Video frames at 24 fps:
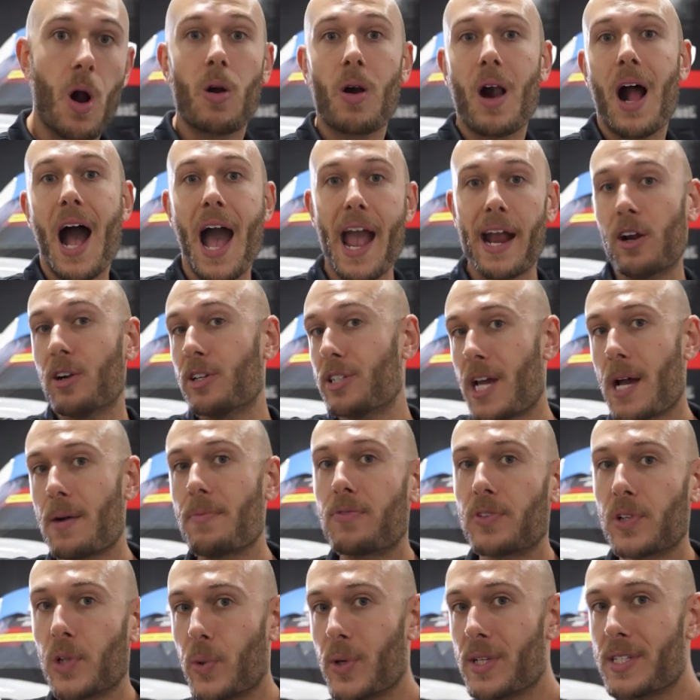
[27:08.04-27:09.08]
are higher
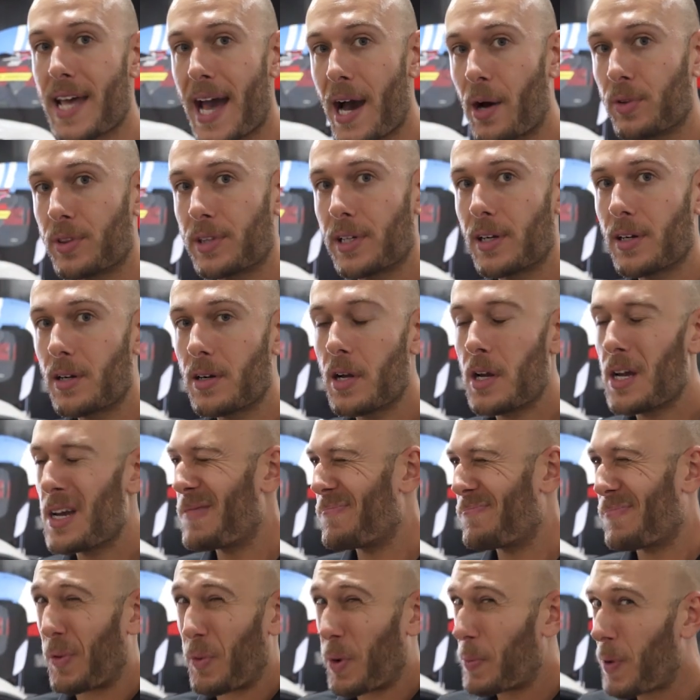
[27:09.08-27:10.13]
temp fluids out there,
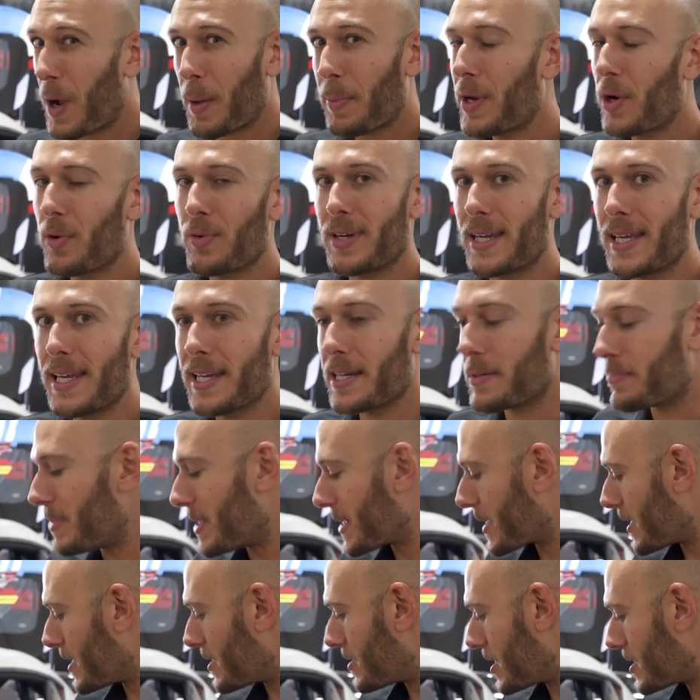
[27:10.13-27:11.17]
but we probably don't need them
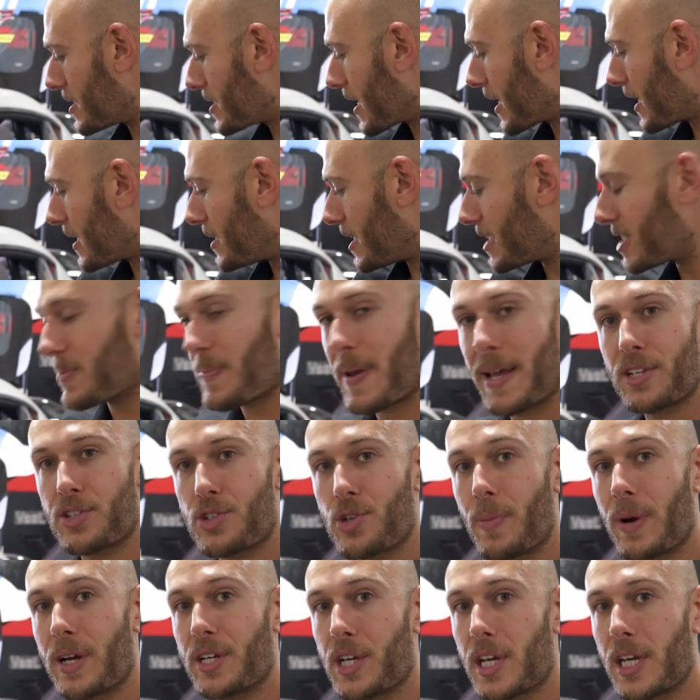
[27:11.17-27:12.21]
because this is gonna dissipate
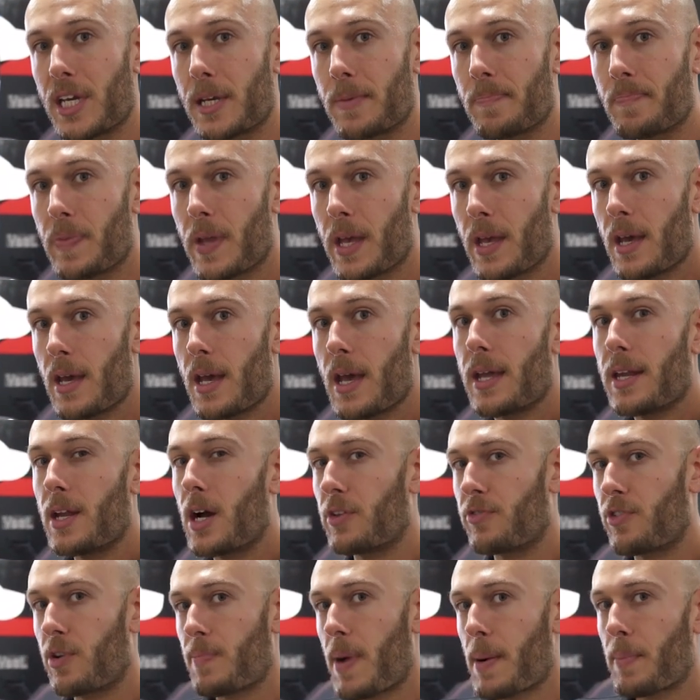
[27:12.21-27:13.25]
so much heat. Now,
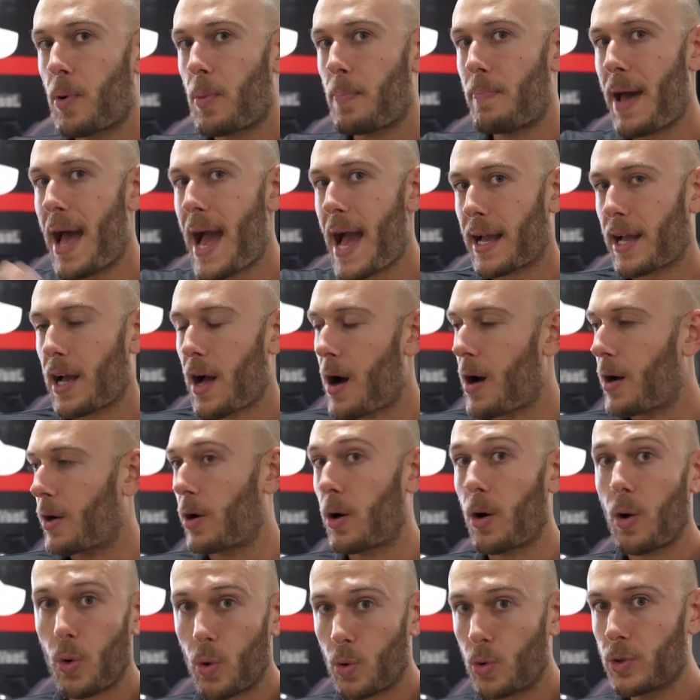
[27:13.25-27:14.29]
if you remember back on
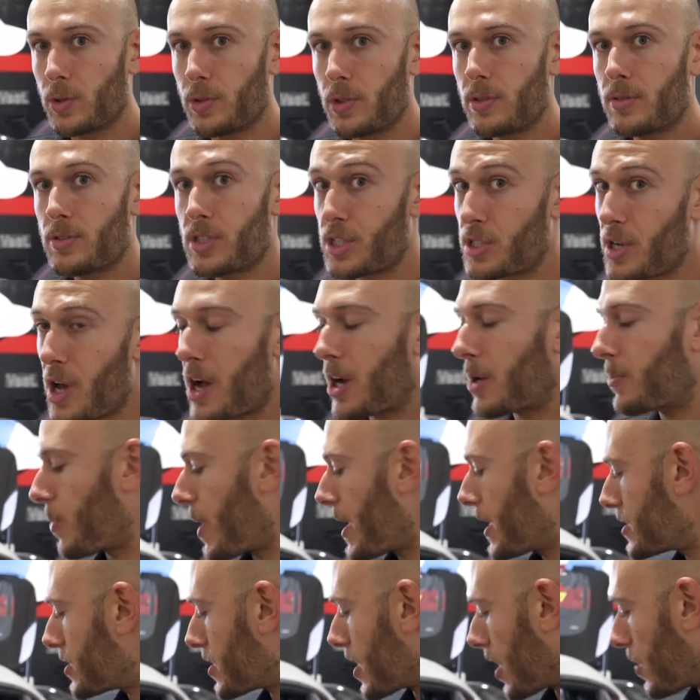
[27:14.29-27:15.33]
our old stock
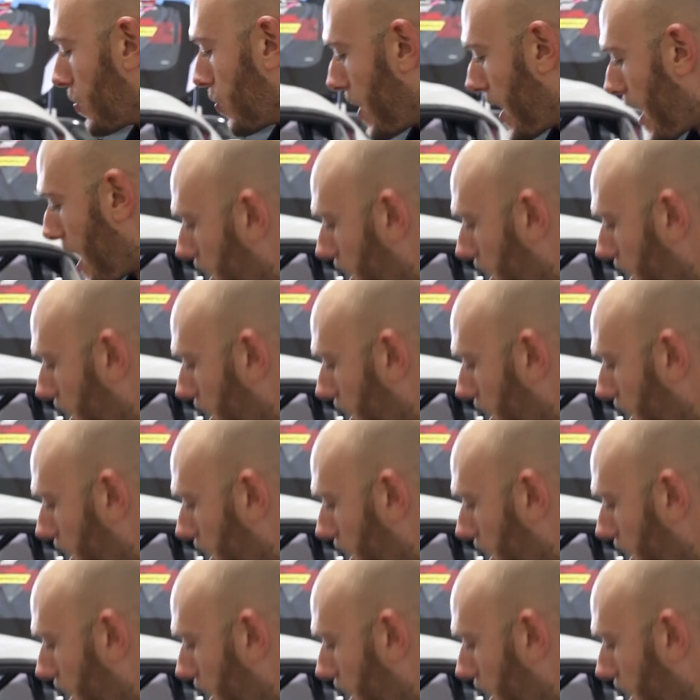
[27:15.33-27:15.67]
brake setup, we